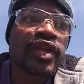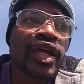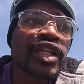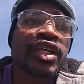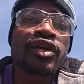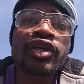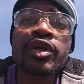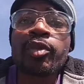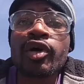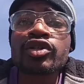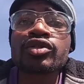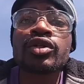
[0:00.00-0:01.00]
and then he'll keep
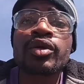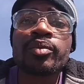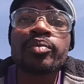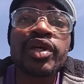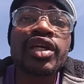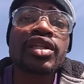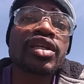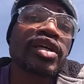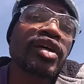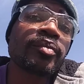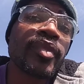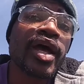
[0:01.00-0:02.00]
on being the
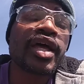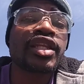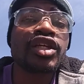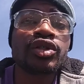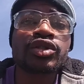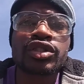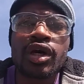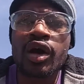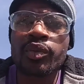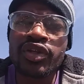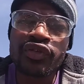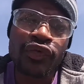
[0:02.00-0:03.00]
good man that you
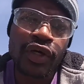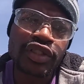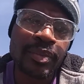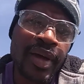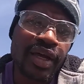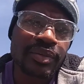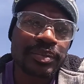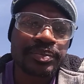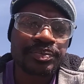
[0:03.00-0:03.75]
saw when you first met him.